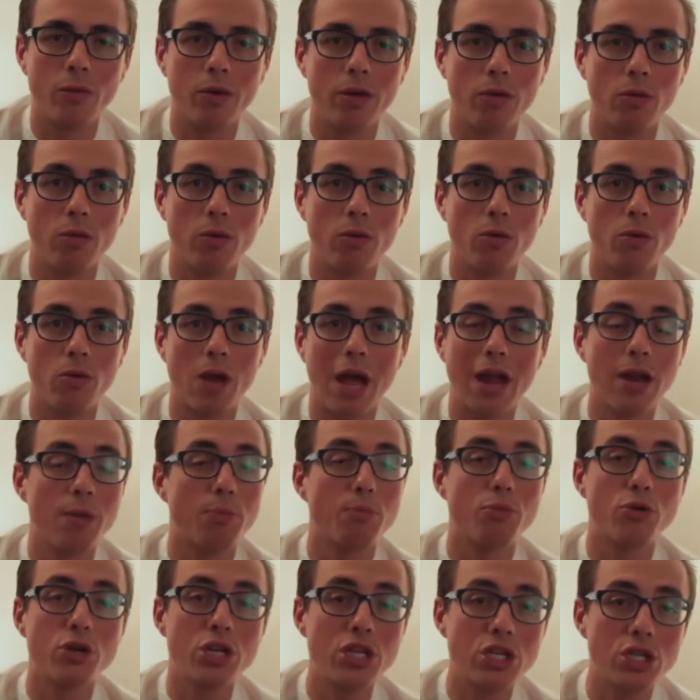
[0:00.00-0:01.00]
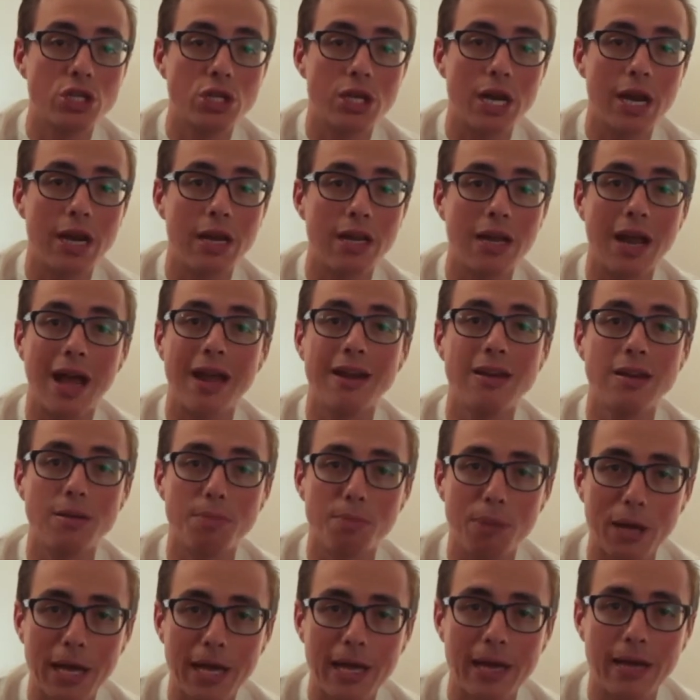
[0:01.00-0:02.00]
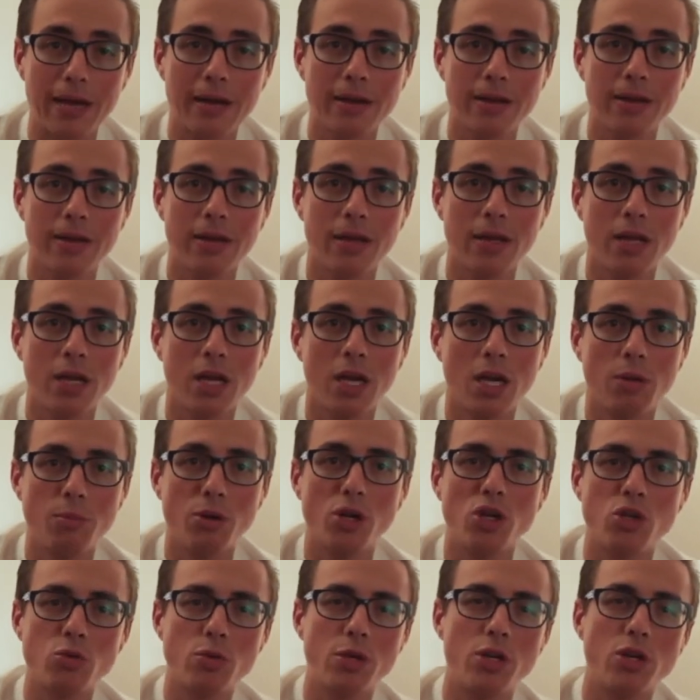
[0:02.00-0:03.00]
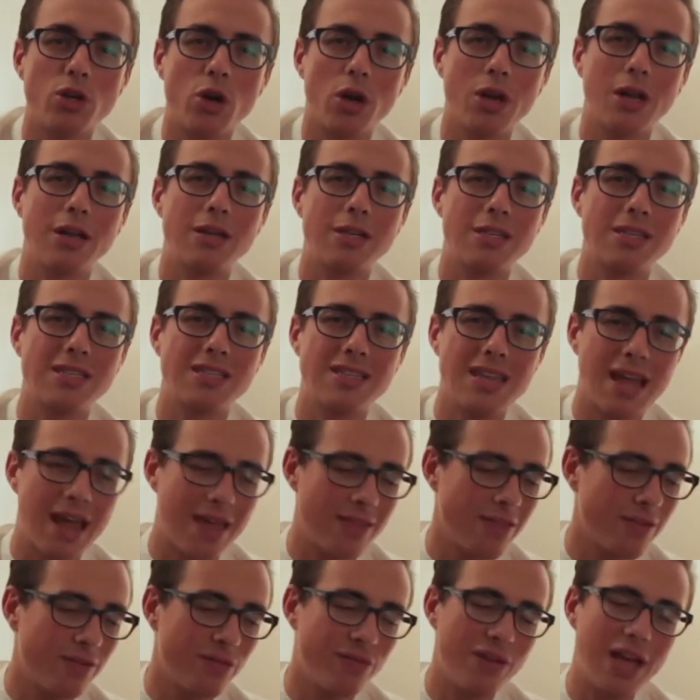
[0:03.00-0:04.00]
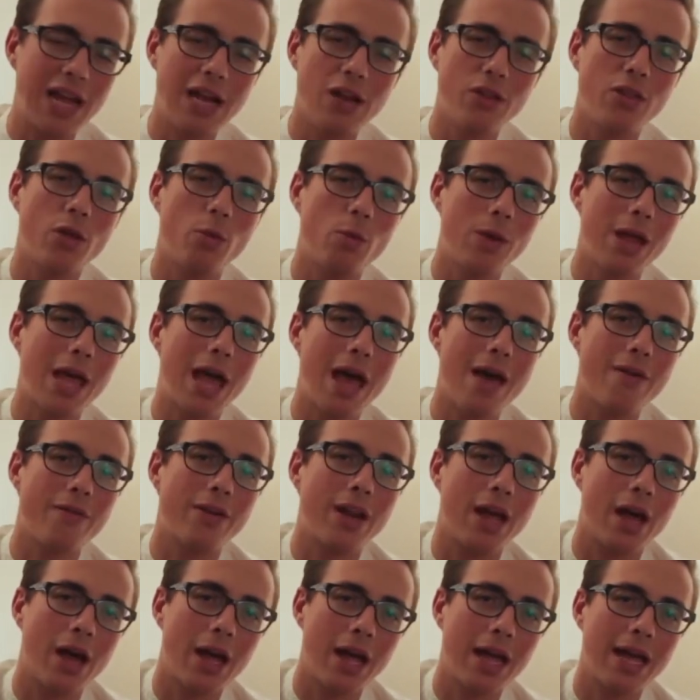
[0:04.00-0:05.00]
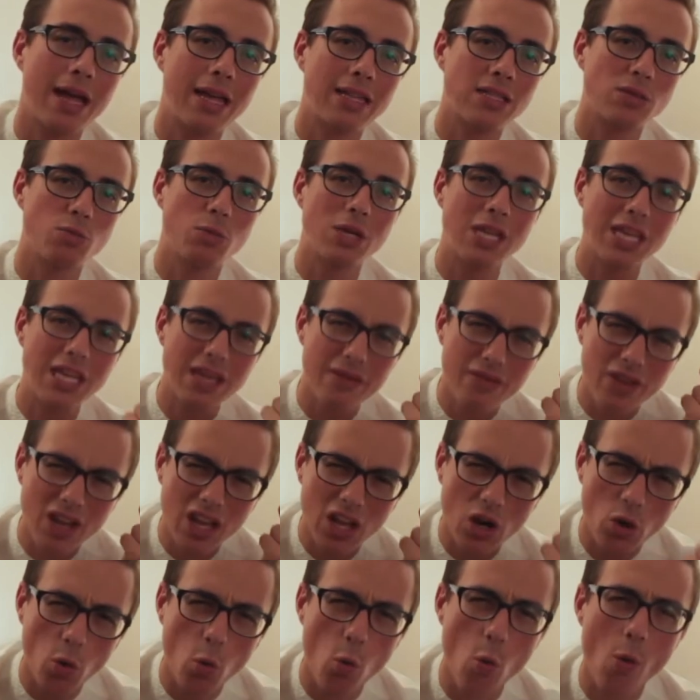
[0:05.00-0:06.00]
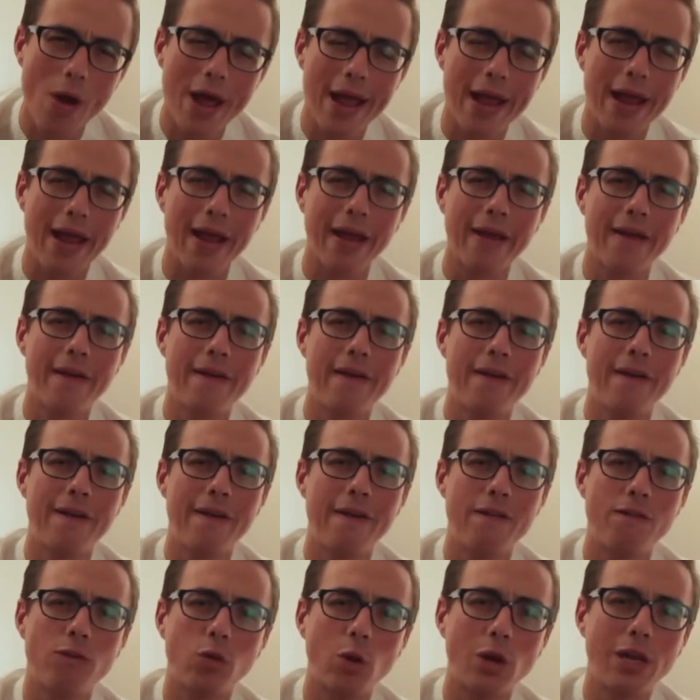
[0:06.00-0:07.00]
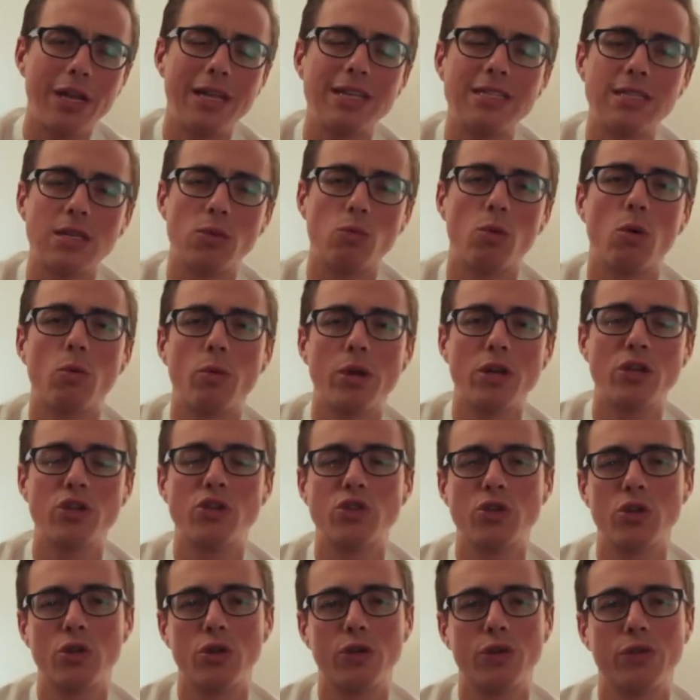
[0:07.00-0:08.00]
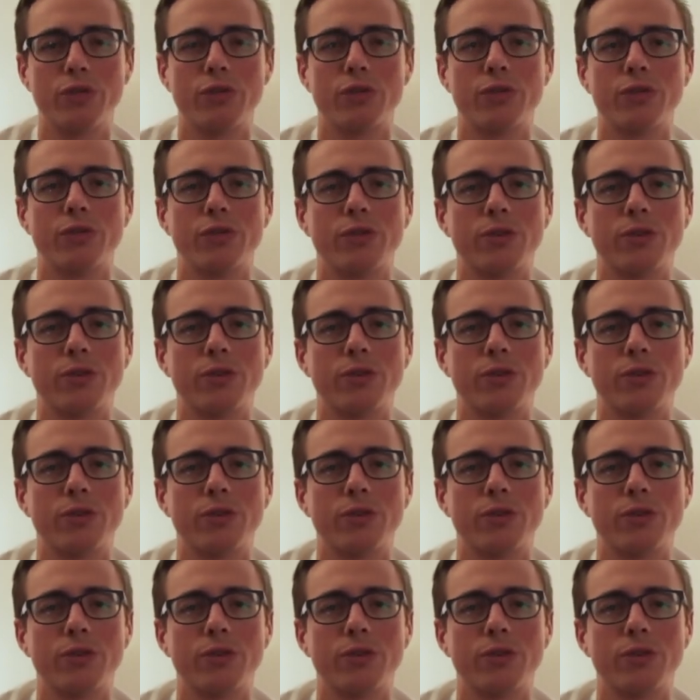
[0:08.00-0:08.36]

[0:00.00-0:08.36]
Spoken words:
where we're unappreciated, underpaid, because we don't understand the value that we have in our hands and we're giving it away for less than what we deserve.